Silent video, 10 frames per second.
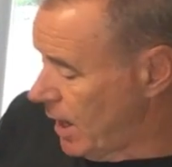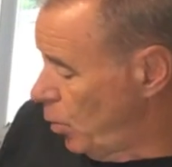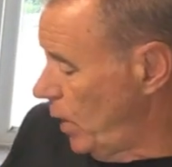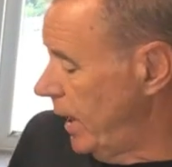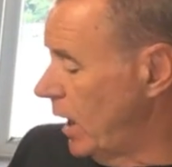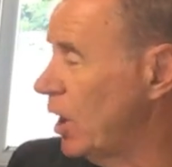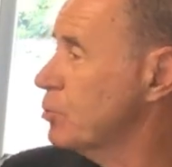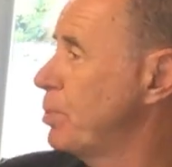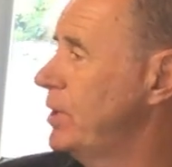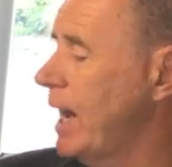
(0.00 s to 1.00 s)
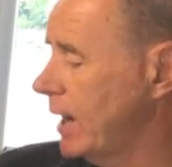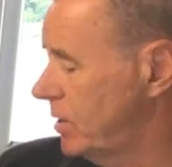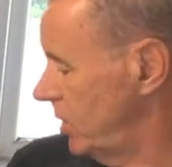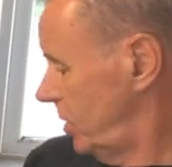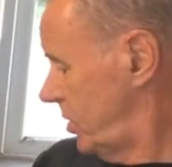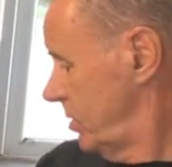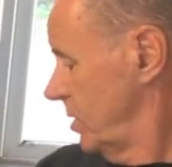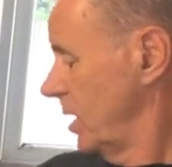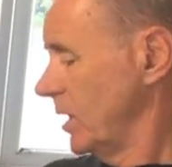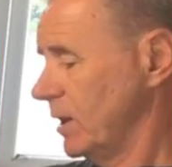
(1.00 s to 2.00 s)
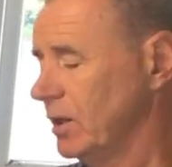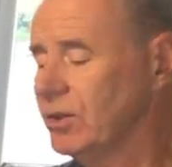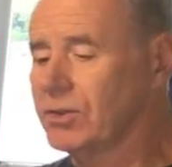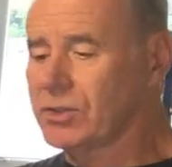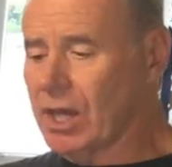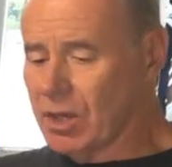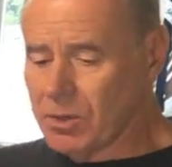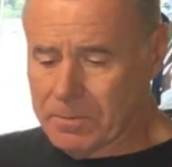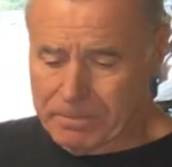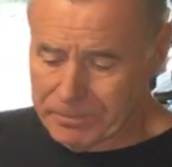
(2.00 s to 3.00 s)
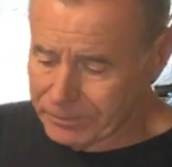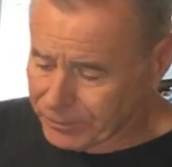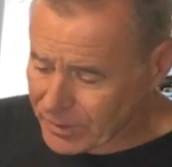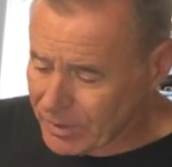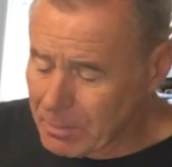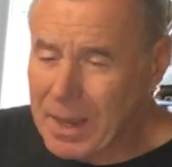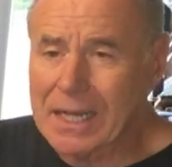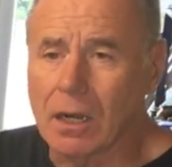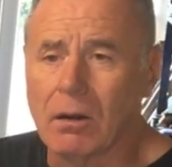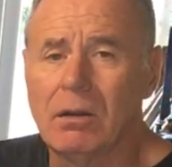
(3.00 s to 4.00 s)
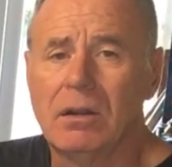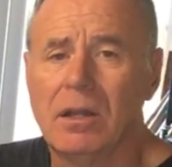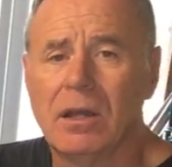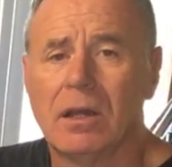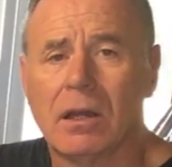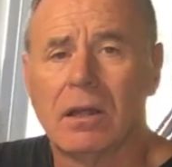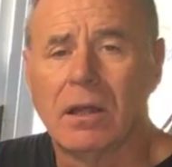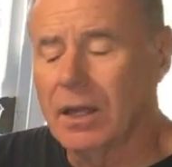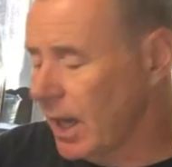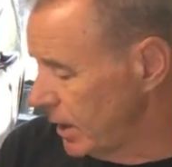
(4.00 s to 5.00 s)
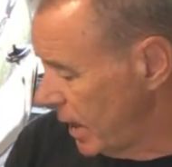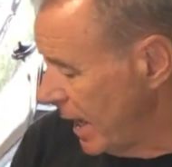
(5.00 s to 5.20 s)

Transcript: wheel arch protectors, so the metal under